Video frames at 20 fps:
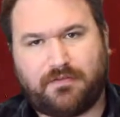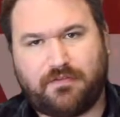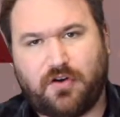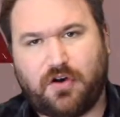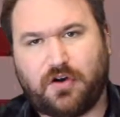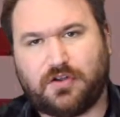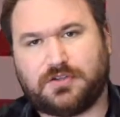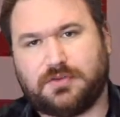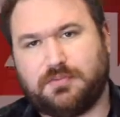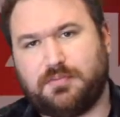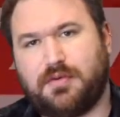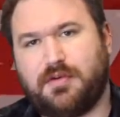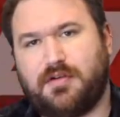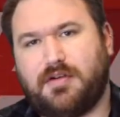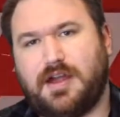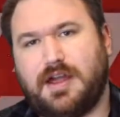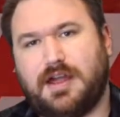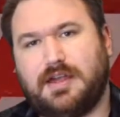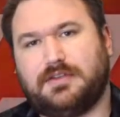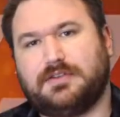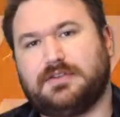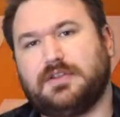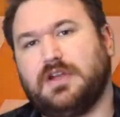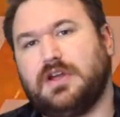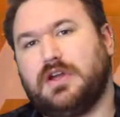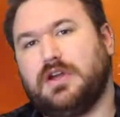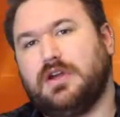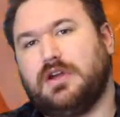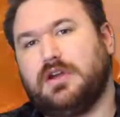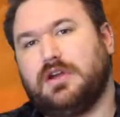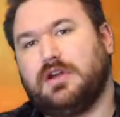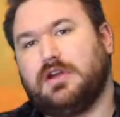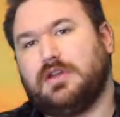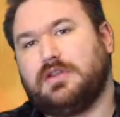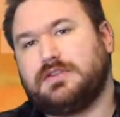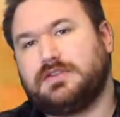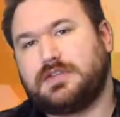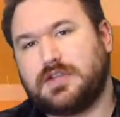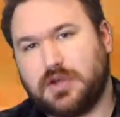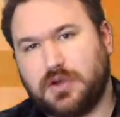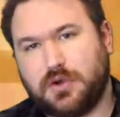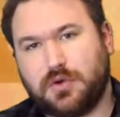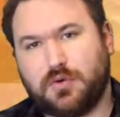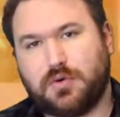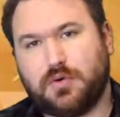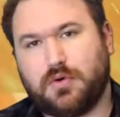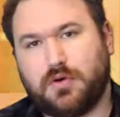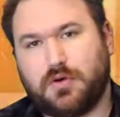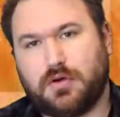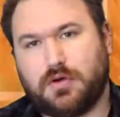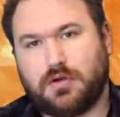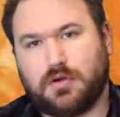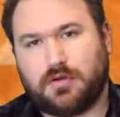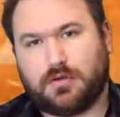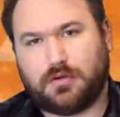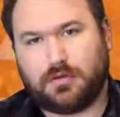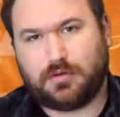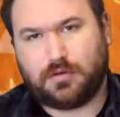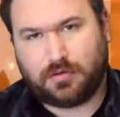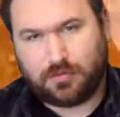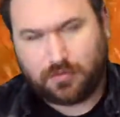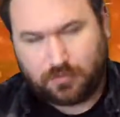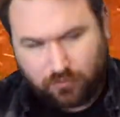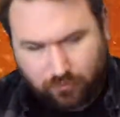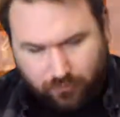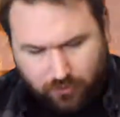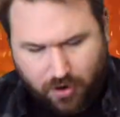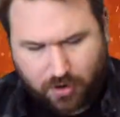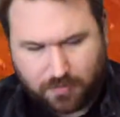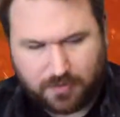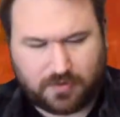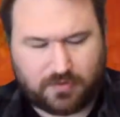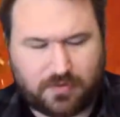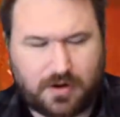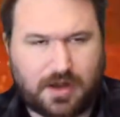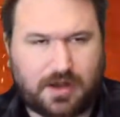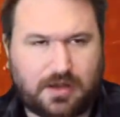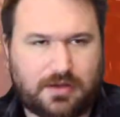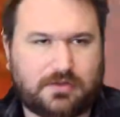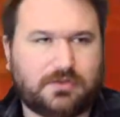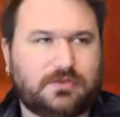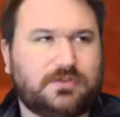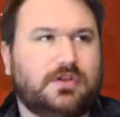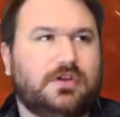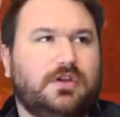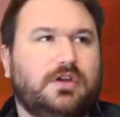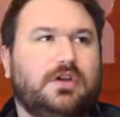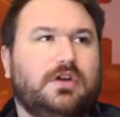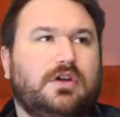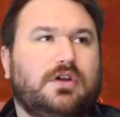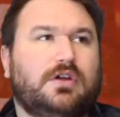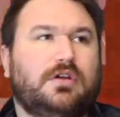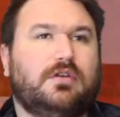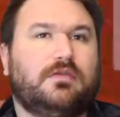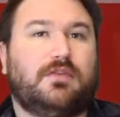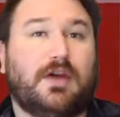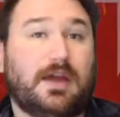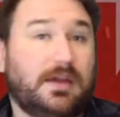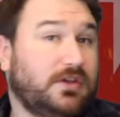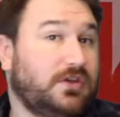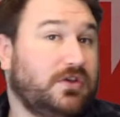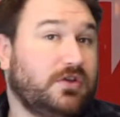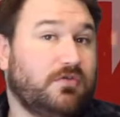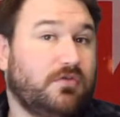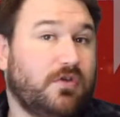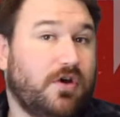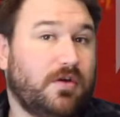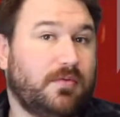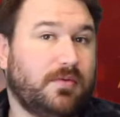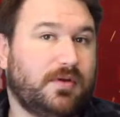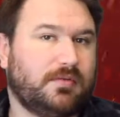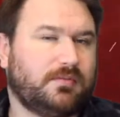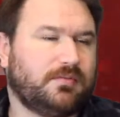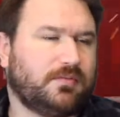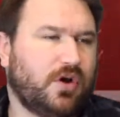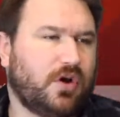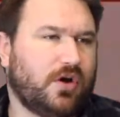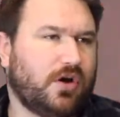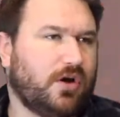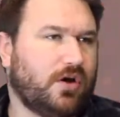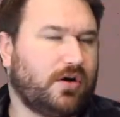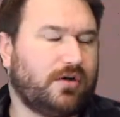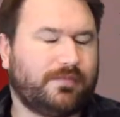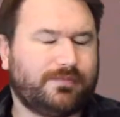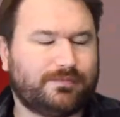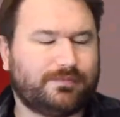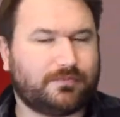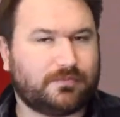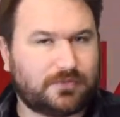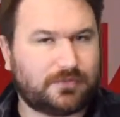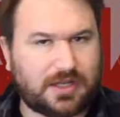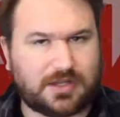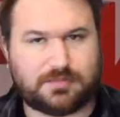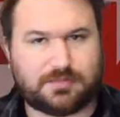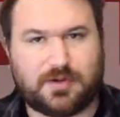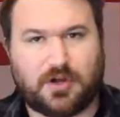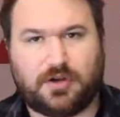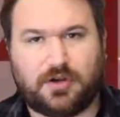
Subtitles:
thoughts and prayers to Roman Reigns. Thank you, Roman. Or, let's be